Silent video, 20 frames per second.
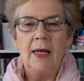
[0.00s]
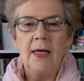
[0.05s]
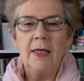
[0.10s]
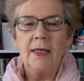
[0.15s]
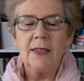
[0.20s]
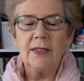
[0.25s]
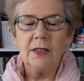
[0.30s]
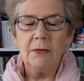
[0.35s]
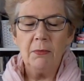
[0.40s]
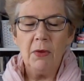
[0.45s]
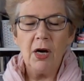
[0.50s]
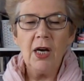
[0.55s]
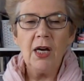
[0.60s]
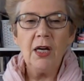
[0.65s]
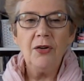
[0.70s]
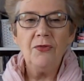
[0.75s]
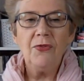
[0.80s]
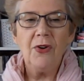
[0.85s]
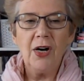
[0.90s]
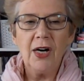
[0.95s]
So my
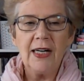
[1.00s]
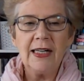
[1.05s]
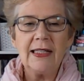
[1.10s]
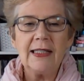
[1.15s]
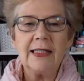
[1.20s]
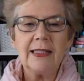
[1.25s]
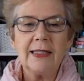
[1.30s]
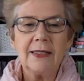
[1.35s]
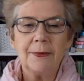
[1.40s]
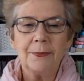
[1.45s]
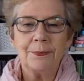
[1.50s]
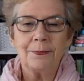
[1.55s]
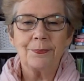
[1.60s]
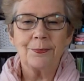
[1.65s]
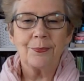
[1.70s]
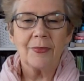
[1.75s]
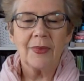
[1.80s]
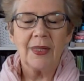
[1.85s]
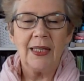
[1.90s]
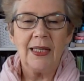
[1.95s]
advice
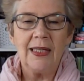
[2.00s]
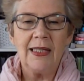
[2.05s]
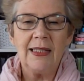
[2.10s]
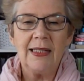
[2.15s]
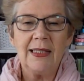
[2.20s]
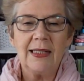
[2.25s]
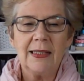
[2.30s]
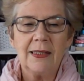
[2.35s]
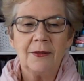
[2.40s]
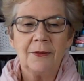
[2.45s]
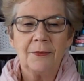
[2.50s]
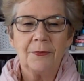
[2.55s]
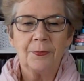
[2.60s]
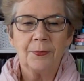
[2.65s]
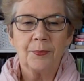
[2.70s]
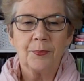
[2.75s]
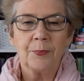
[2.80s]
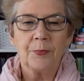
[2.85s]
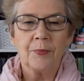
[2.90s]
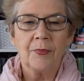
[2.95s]
is
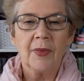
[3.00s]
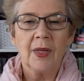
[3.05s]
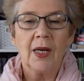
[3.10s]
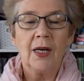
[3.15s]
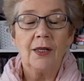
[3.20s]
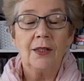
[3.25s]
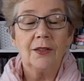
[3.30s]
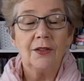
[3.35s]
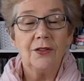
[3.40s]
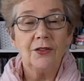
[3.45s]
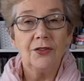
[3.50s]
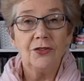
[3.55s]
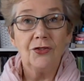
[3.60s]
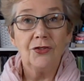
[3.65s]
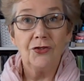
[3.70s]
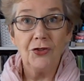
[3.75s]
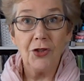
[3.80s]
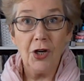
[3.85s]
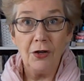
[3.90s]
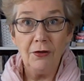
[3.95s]

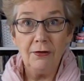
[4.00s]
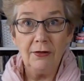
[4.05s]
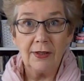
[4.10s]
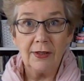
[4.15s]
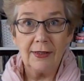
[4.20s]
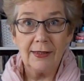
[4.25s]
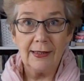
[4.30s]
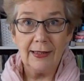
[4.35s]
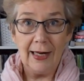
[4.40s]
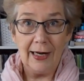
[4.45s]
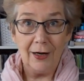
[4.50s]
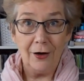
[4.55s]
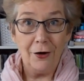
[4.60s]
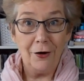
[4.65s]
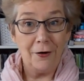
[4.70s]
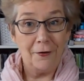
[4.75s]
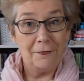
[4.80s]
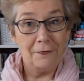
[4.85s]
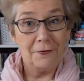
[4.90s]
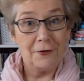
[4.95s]
don't slack
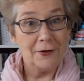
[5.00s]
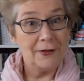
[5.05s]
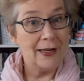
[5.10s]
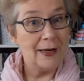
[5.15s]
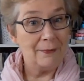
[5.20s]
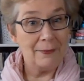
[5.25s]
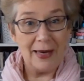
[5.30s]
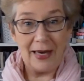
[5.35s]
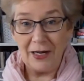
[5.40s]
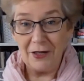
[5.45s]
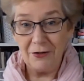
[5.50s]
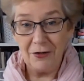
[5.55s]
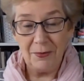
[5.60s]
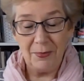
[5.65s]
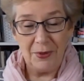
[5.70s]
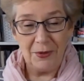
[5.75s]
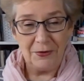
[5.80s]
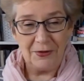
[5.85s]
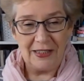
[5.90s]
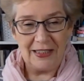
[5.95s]
off on that pantry
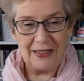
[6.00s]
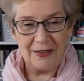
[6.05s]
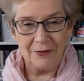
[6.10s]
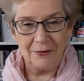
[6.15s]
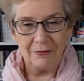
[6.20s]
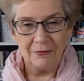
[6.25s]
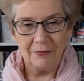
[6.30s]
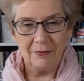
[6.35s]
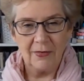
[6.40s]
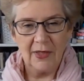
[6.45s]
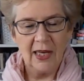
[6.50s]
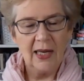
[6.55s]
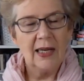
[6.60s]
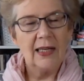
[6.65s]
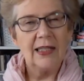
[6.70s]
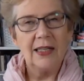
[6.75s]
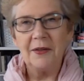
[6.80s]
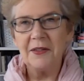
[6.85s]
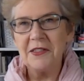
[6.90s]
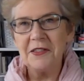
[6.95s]
building.
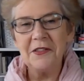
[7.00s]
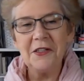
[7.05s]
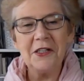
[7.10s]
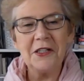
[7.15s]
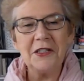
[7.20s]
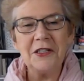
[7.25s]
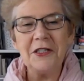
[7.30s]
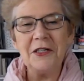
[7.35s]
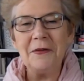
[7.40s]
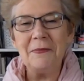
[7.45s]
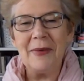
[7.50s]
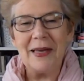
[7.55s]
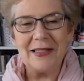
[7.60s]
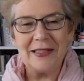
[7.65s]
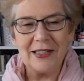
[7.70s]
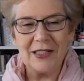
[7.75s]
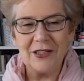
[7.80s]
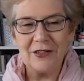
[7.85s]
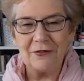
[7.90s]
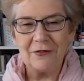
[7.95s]
Now, it's not a new
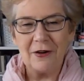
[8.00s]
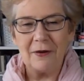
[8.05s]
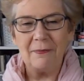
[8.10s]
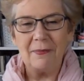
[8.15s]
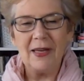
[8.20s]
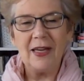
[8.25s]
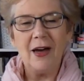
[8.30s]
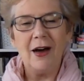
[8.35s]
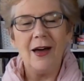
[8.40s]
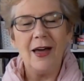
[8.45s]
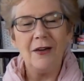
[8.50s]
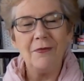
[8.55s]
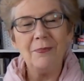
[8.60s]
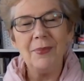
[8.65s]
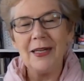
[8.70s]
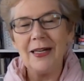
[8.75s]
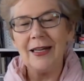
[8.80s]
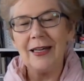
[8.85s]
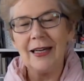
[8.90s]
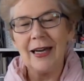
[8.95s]
message from me. I have
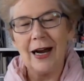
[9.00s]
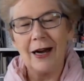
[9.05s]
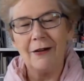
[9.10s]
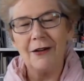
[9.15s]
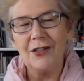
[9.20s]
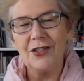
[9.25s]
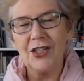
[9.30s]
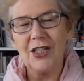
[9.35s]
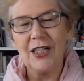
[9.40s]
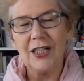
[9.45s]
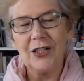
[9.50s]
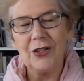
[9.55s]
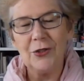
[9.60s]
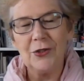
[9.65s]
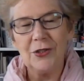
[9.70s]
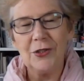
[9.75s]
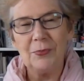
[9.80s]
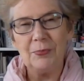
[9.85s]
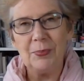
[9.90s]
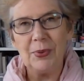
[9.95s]
been encouraging you
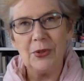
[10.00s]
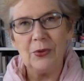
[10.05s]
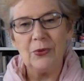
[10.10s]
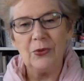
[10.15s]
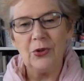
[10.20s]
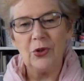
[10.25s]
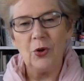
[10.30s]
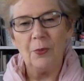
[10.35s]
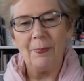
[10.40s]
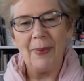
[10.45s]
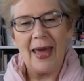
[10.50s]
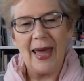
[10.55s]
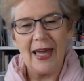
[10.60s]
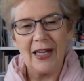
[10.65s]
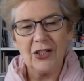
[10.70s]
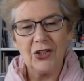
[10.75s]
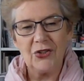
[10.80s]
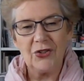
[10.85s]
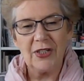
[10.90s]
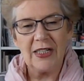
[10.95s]
to build your
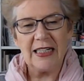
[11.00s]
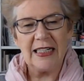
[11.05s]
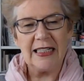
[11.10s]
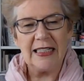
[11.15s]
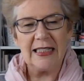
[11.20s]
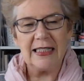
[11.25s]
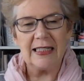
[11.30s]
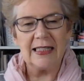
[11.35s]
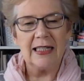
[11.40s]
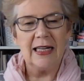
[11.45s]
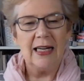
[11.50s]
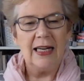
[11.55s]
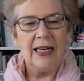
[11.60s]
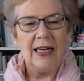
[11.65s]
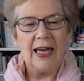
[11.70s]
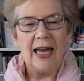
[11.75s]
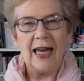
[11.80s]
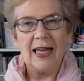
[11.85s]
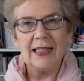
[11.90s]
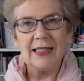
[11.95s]
pantries
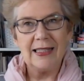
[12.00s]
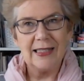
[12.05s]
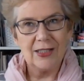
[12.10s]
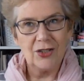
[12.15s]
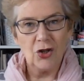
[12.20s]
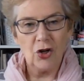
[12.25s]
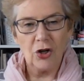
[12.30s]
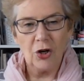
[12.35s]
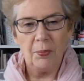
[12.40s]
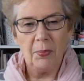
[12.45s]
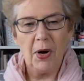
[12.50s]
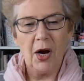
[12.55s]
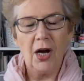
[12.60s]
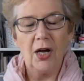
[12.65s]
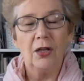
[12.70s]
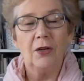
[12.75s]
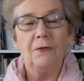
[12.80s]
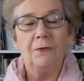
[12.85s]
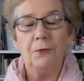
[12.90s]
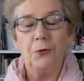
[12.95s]
and
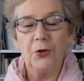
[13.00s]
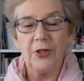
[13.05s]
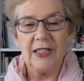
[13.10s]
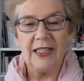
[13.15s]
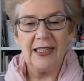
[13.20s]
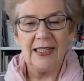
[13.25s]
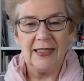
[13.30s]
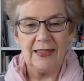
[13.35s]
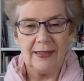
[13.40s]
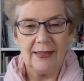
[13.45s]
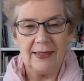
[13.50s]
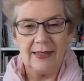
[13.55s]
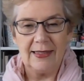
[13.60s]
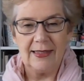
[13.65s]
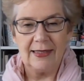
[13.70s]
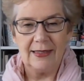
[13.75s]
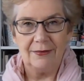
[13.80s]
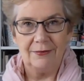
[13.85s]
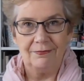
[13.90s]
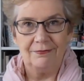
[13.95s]
stockpile for
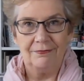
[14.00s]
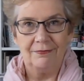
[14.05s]
years.